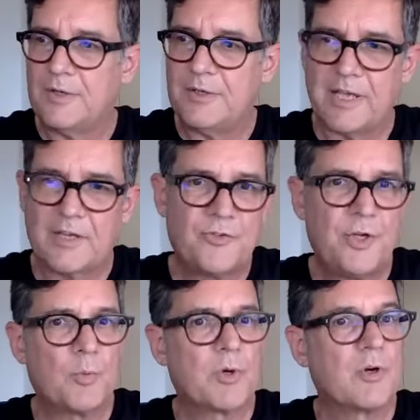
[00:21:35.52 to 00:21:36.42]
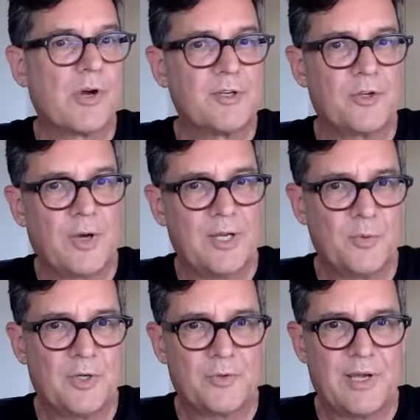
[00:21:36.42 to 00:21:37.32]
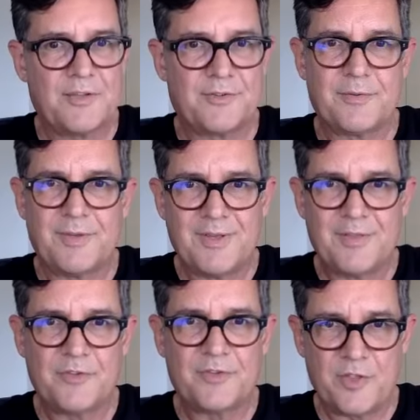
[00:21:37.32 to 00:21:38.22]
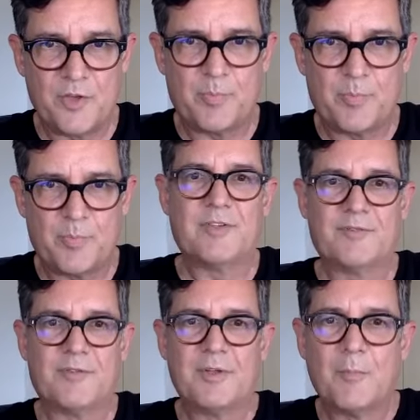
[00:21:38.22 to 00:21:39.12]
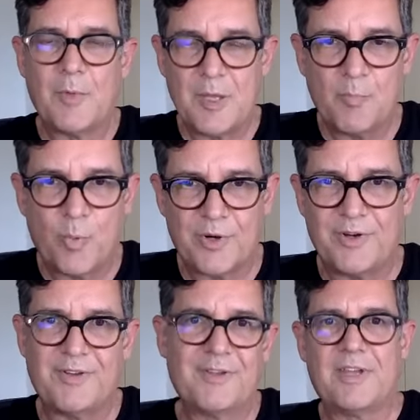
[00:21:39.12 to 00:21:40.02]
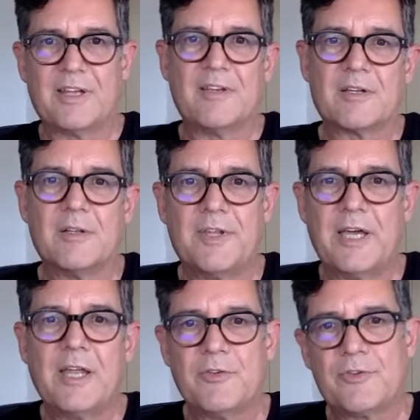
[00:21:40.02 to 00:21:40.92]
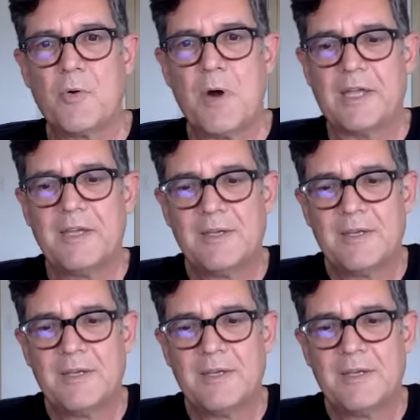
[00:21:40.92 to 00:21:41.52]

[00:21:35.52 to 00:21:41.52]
Next year, we're going to try to address this other piece of important technical debt and so on.